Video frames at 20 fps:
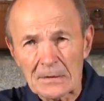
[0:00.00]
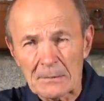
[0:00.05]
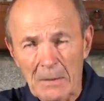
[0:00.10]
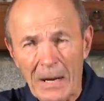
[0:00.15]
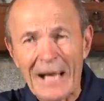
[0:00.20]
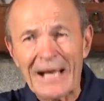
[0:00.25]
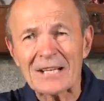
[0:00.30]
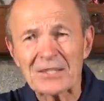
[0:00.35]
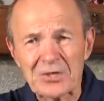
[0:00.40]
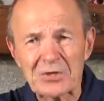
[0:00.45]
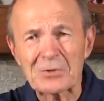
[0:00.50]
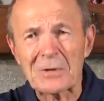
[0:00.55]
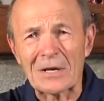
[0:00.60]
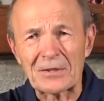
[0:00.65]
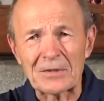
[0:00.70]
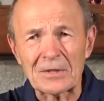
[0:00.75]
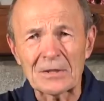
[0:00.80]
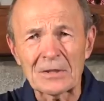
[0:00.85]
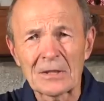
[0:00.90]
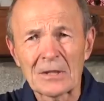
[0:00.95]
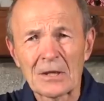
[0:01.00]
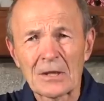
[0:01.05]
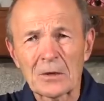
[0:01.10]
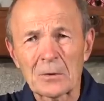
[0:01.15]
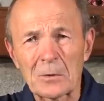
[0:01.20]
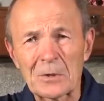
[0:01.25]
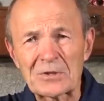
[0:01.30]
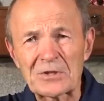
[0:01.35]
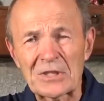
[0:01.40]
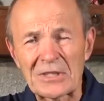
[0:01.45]
My instructor
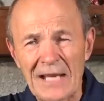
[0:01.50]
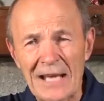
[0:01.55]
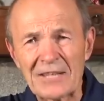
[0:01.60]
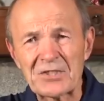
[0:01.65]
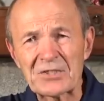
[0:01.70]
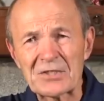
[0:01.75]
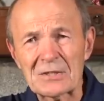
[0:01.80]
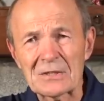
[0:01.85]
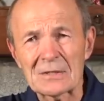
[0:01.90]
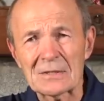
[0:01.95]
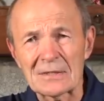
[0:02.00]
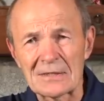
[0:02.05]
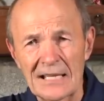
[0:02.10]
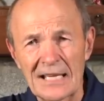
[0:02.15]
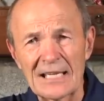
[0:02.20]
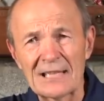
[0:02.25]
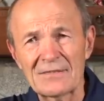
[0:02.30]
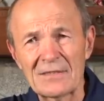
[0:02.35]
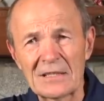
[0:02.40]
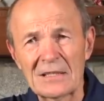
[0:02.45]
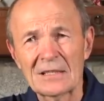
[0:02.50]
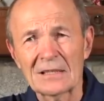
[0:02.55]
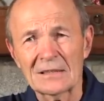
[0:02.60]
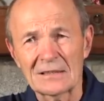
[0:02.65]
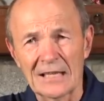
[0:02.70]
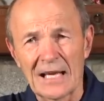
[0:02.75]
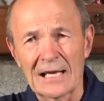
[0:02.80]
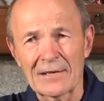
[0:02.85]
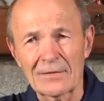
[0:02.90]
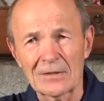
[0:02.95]
was an ex-Navy
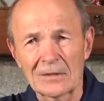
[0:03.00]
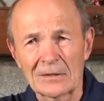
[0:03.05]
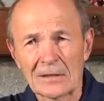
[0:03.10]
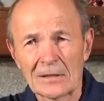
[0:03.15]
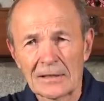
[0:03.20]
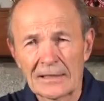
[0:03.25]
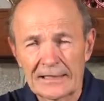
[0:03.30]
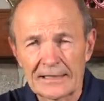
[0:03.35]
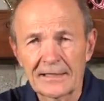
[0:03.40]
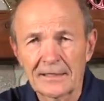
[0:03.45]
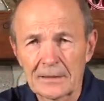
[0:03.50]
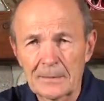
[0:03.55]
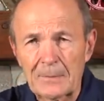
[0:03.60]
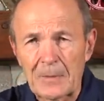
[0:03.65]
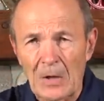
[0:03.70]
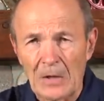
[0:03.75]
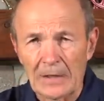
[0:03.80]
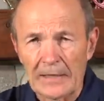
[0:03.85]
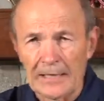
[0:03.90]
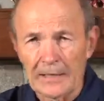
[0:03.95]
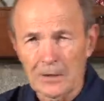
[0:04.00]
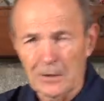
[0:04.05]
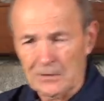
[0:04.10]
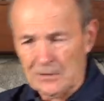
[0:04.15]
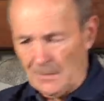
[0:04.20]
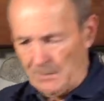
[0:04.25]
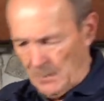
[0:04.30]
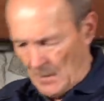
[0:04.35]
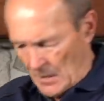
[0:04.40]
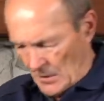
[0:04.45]
diver. He did the part. He looked
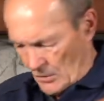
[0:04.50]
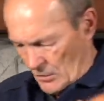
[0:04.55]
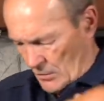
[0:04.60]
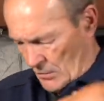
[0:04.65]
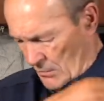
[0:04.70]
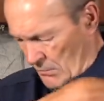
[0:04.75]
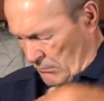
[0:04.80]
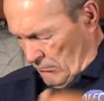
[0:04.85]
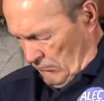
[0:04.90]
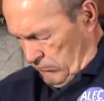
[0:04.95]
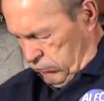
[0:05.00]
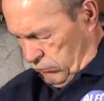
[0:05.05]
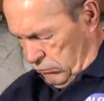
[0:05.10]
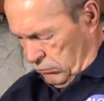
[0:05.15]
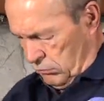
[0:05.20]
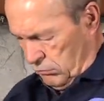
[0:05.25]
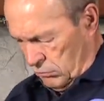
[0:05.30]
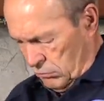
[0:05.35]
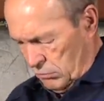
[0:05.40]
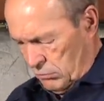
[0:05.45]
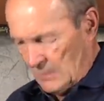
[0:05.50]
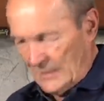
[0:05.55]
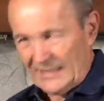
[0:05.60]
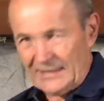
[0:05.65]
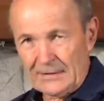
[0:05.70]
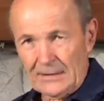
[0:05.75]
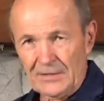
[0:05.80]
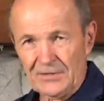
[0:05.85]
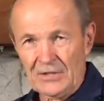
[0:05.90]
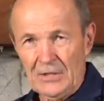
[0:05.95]
the part, too. Brrr,
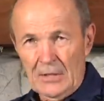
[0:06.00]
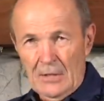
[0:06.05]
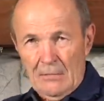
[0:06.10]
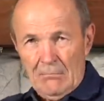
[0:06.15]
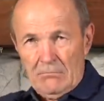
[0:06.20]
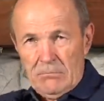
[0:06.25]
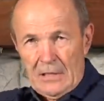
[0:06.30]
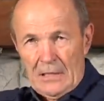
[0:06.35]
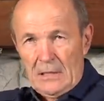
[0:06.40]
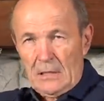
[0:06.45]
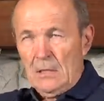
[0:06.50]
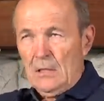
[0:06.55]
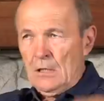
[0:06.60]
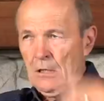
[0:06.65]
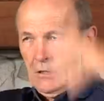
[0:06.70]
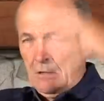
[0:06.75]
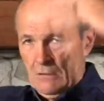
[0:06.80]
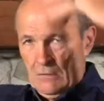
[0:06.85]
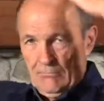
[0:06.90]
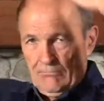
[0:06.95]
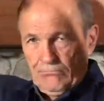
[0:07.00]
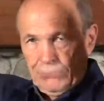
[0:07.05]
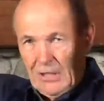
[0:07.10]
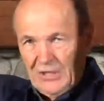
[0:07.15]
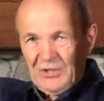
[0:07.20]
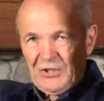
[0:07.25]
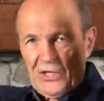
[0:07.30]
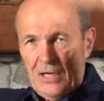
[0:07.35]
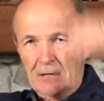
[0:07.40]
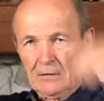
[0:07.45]
like this. Big
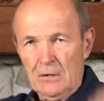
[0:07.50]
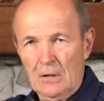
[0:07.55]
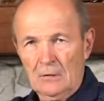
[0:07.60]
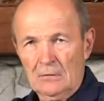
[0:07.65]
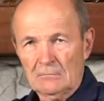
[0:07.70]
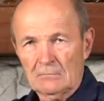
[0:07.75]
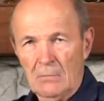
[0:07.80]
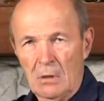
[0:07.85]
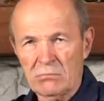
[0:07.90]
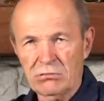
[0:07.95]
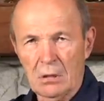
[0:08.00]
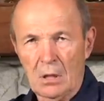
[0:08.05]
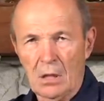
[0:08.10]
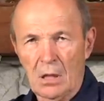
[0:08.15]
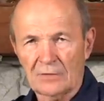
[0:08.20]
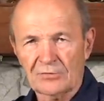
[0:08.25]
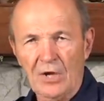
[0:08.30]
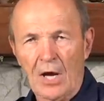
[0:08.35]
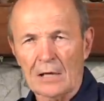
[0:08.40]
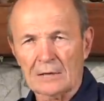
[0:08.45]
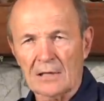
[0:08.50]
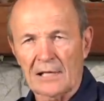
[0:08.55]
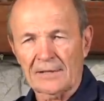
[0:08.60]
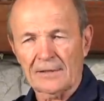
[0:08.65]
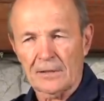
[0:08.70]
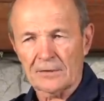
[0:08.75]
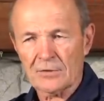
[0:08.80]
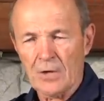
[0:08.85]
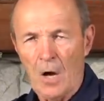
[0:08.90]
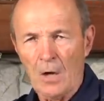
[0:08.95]
brush cut. Blah, blah, talk like
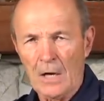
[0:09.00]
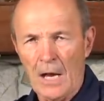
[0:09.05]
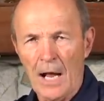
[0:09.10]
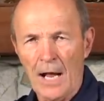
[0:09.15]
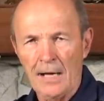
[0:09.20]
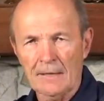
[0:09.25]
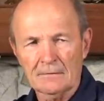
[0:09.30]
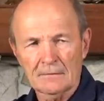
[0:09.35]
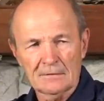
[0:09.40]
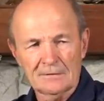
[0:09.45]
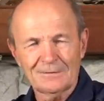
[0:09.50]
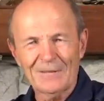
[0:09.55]
this. All right.